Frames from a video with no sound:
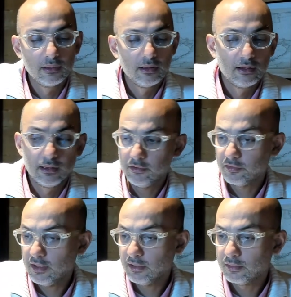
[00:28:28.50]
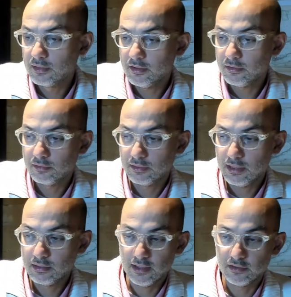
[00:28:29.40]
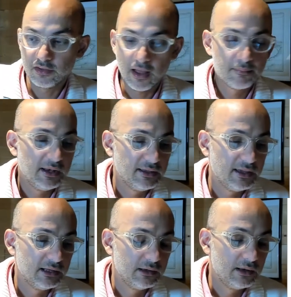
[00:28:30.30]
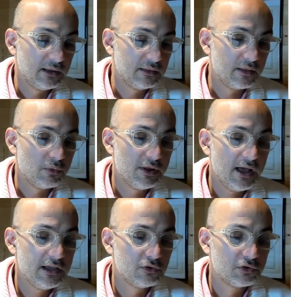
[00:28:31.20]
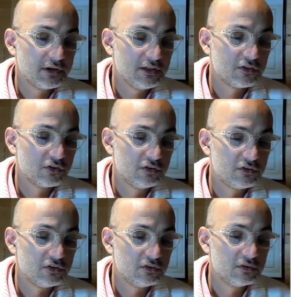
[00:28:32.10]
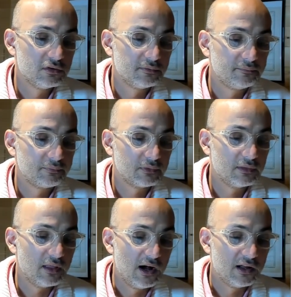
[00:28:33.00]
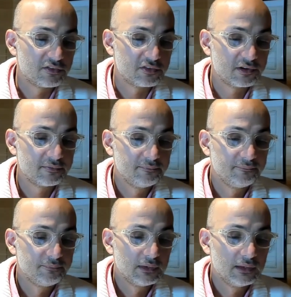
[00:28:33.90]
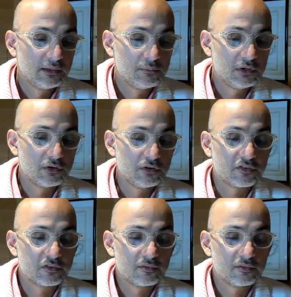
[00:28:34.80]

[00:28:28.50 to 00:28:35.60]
Let's take the example again, the one I already told you the answer, because